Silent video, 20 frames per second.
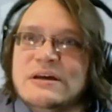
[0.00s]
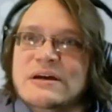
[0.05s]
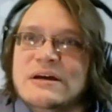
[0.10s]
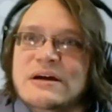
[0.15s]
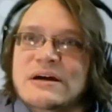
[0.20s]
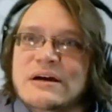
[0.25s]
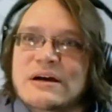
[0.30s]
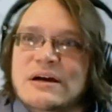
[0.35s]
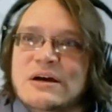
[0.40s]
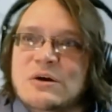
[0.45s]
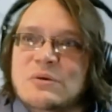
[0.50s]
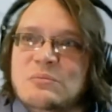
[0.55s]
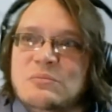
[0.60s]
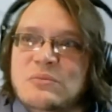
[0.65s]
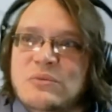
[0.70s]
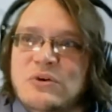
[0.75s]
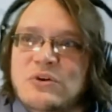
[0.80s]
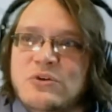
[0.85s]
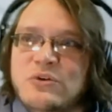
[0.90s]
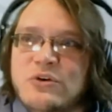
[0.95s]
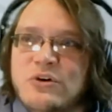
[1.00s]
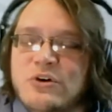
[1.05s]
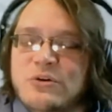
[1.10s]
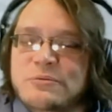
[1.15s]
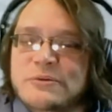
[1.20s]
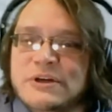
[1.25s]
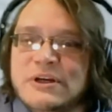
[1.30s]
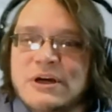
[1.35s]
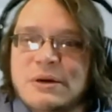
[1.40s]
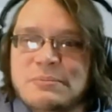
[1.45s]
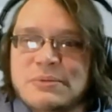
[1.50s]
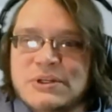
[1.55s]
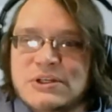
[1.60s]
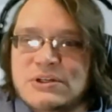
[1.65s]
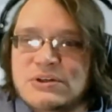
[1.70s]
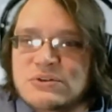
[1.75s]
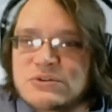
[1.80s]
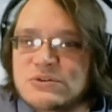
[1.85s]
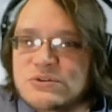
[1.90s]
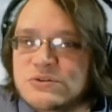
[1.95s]
you're opening up a
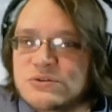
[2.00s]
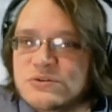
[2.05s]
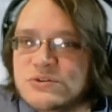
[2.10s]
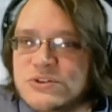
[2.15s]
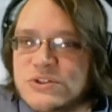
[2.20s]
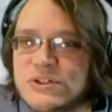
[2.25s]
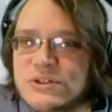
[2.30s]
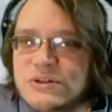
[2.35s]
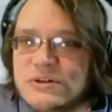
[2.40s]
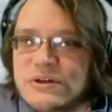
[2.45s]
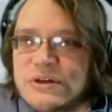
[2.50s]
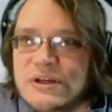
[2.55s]
huge,